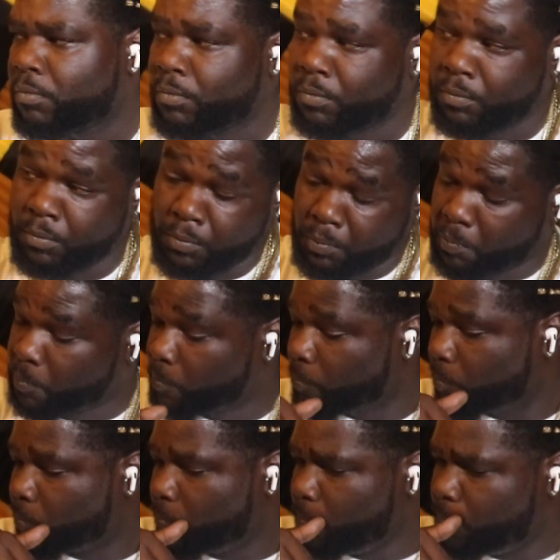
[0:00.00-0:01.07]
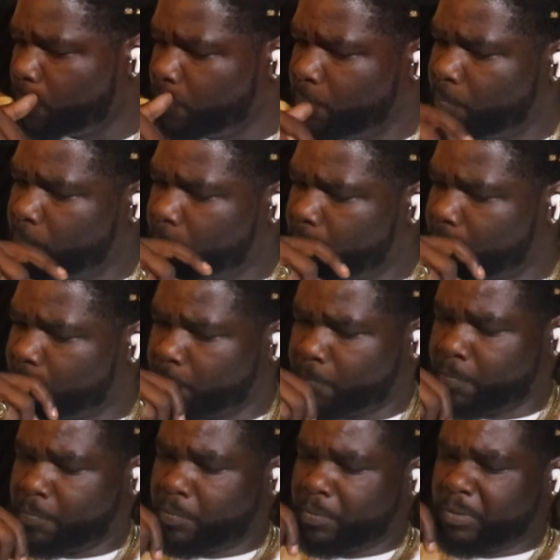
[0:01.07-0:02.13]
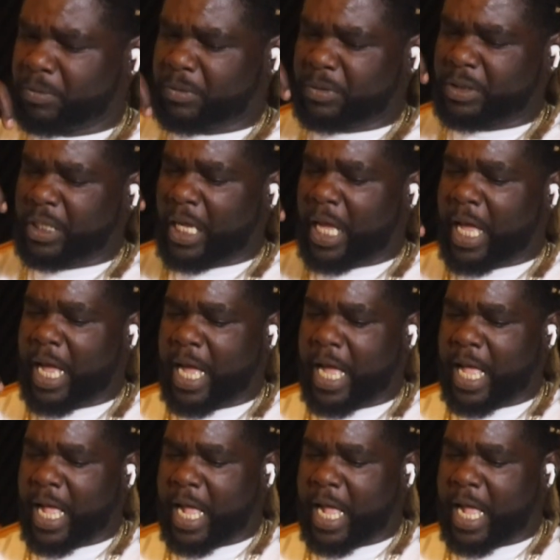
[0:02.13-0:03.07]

No one is speaking in this clip.